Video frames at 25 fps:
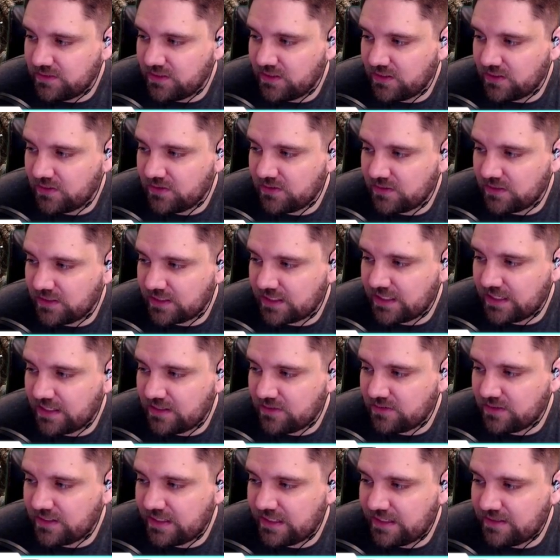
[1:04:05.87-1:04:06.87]
You know, like
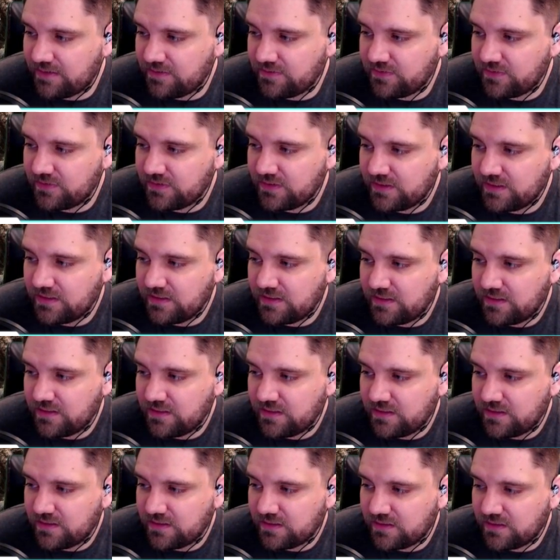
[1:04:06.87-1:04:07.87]
I don't have,
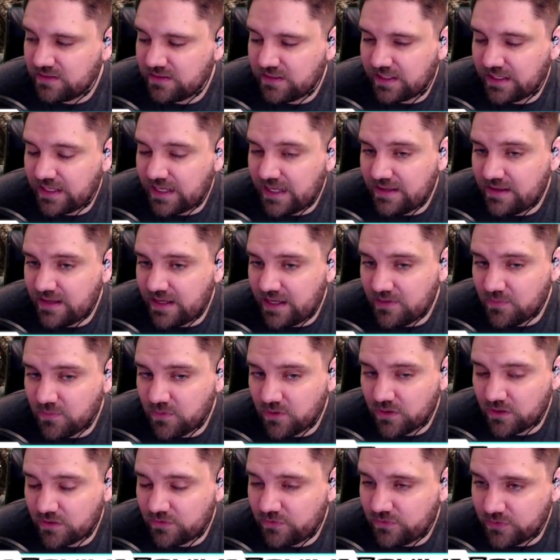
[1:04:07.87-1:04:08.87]
like I
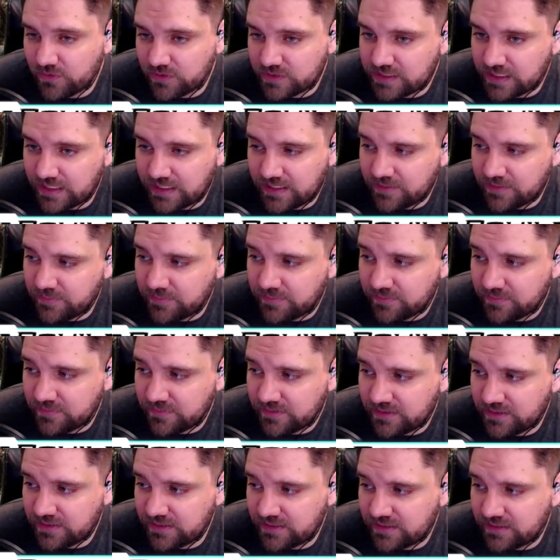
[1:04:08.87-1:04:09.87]
work full time,
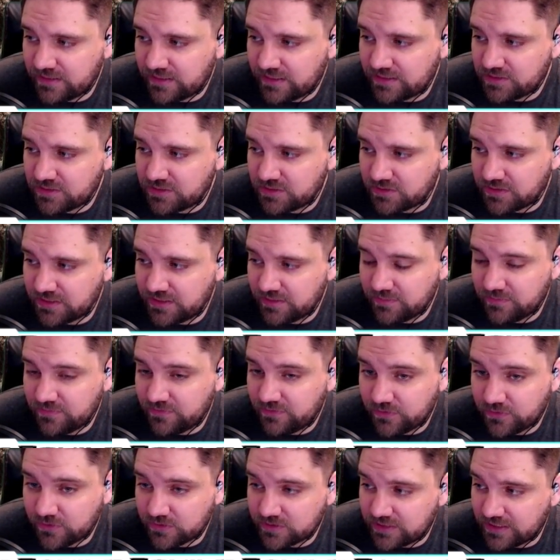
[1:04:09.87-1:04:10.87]
and then I stream
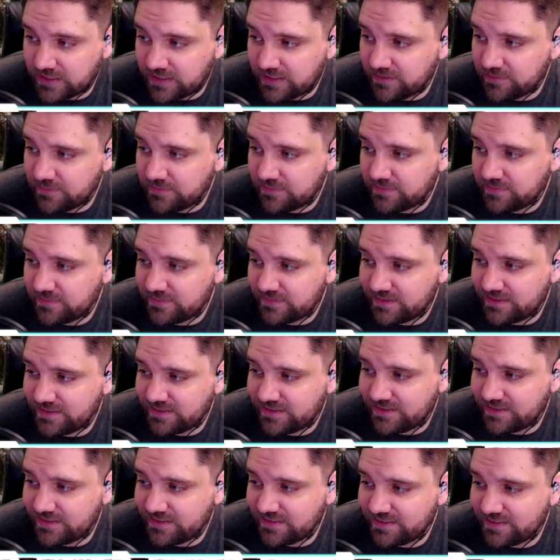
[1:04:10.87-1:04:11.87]
full time,
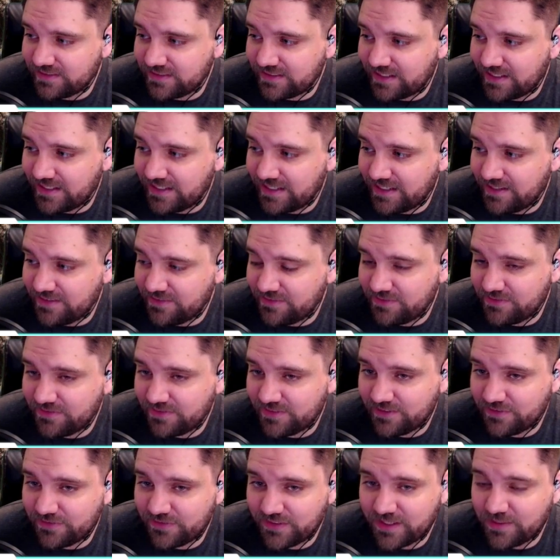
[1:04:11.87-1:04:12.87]
and then I
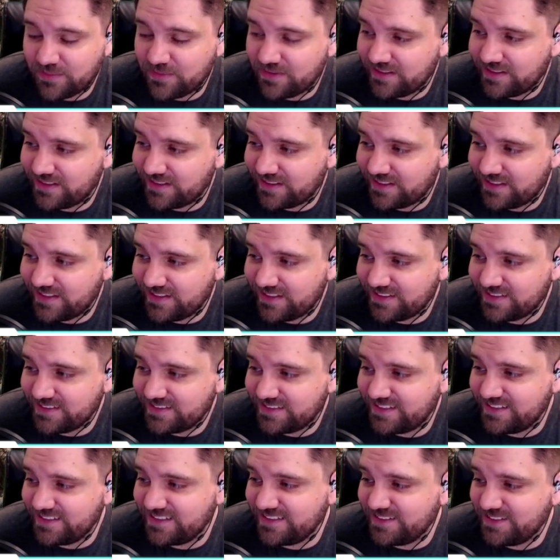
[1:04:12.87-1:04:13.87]
have a family and
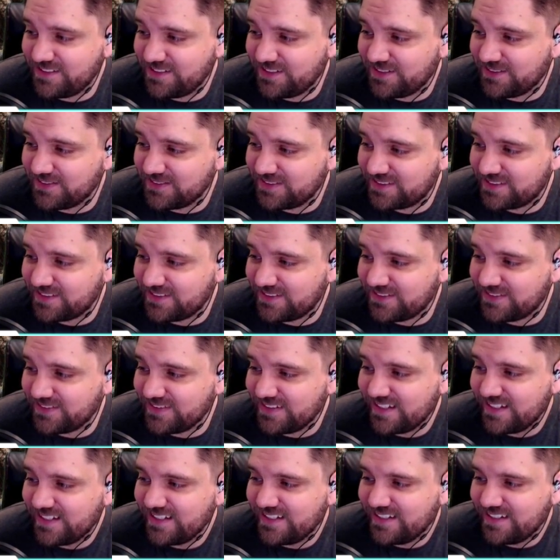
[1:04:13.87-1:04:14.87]
kids. You know,
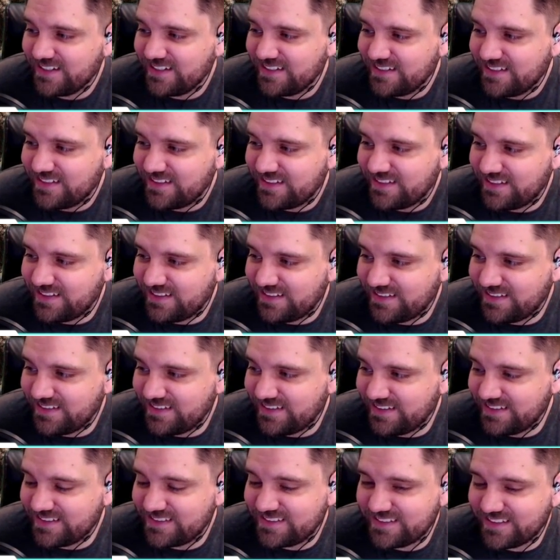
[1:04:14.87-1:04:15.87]
so
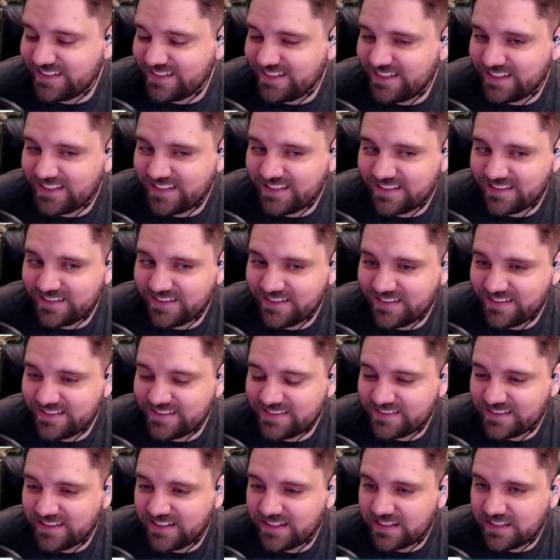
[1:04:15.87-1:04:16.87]
it's like
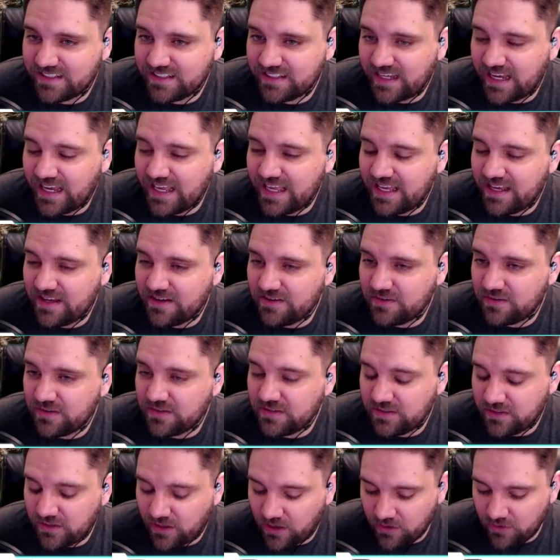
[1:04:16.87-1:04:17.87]
I have
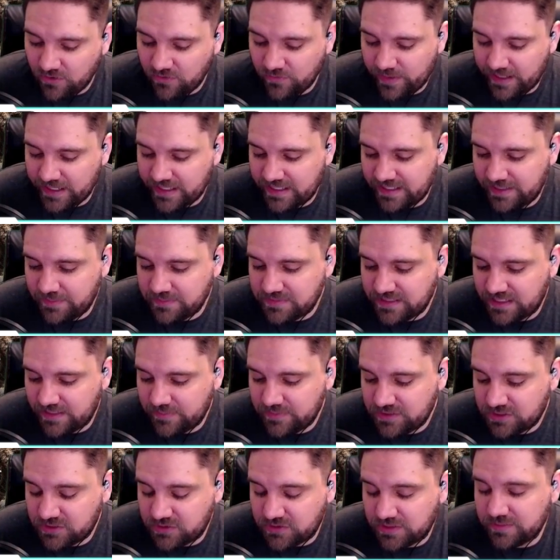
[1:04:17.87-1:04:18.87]
all of my game
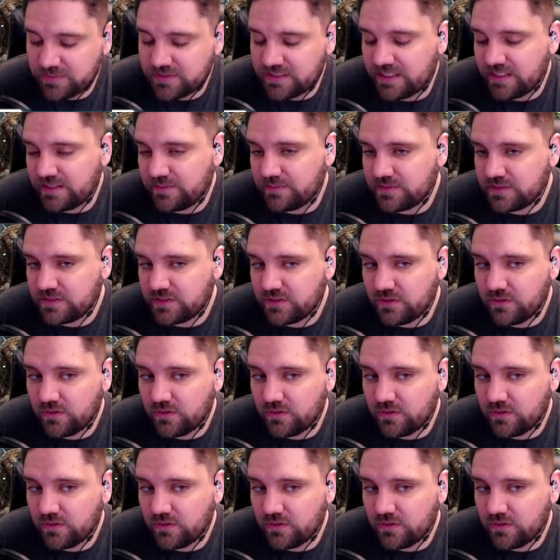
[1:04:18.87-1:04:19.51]
time is stream time.